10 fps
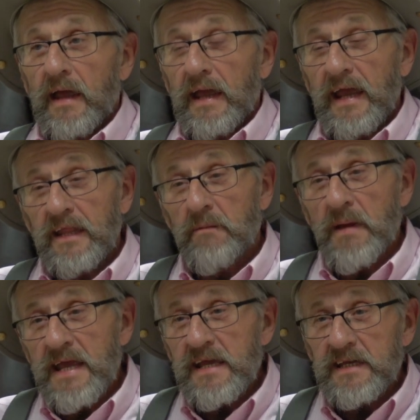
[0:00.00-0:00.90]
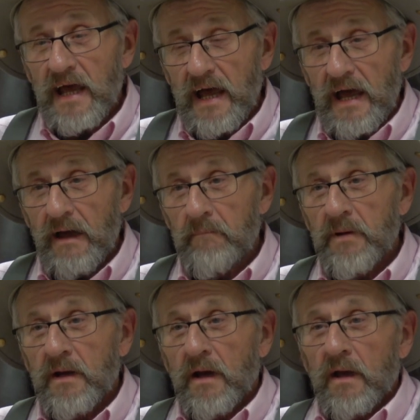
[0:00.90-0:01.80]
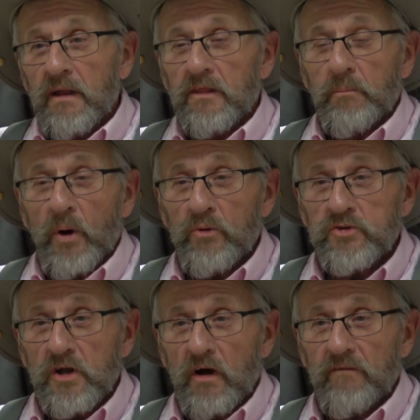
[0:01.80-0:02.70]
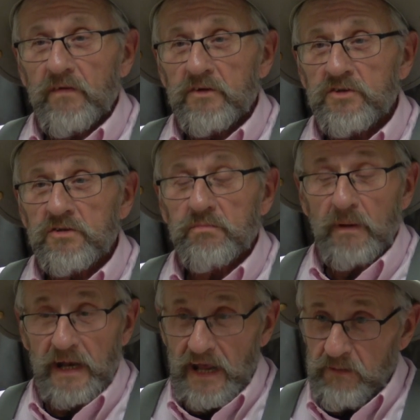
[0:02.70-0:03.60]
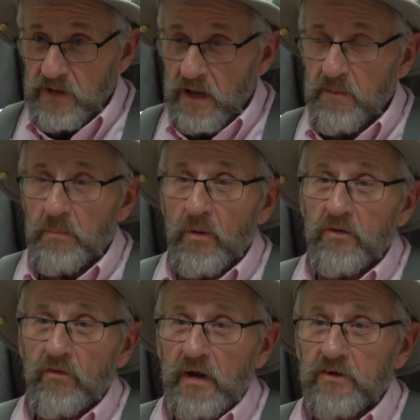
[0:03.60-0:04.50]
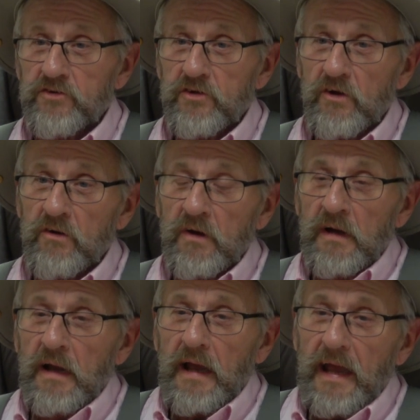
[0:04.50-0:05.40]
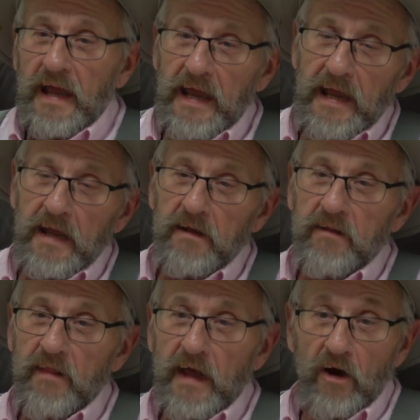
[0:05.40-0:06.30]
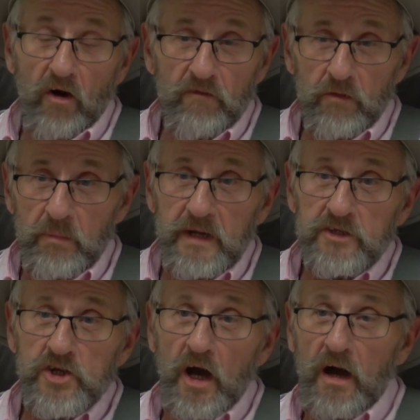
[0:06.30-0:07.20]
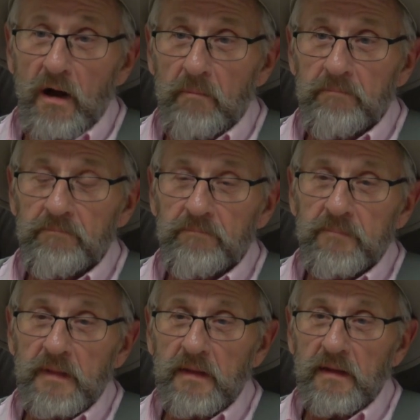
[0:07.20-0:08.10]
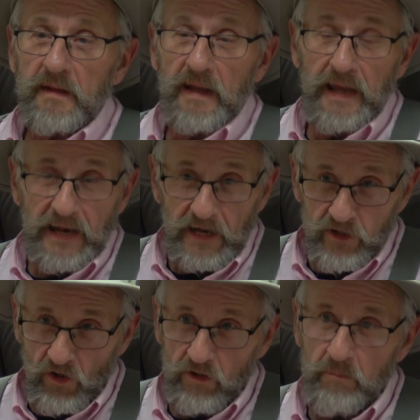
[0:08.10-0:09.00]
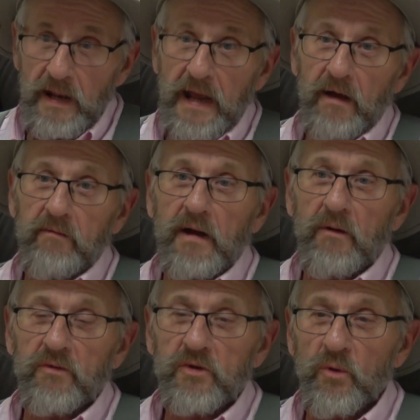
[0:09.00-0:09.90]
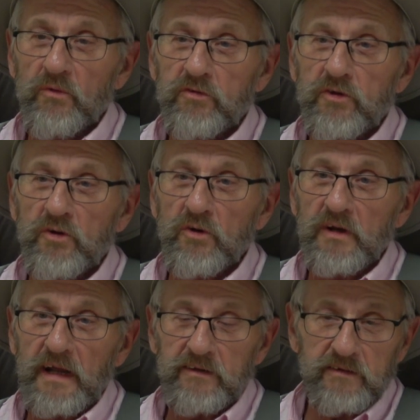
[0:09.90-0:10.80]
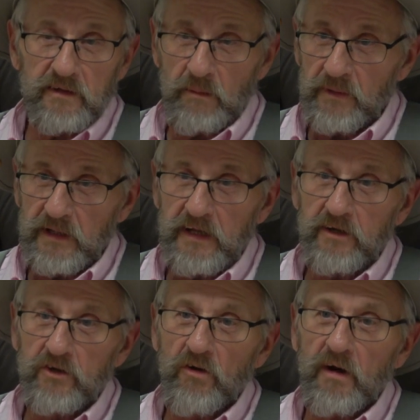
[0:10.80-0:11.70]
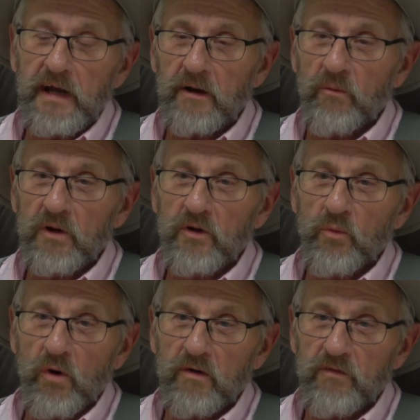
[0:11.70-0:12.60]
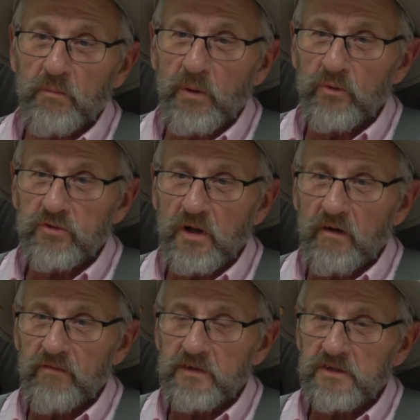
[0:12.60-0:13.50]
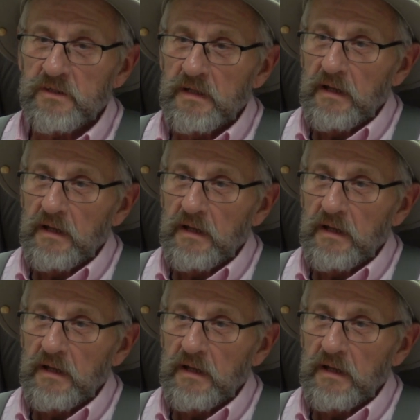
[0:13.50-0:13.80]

In the meantime, the post office, my name came up on the register, and they offered me a job. And I turned them down. I was going to school, and I said, I want to get a degree. I don't want to go to work for the post office.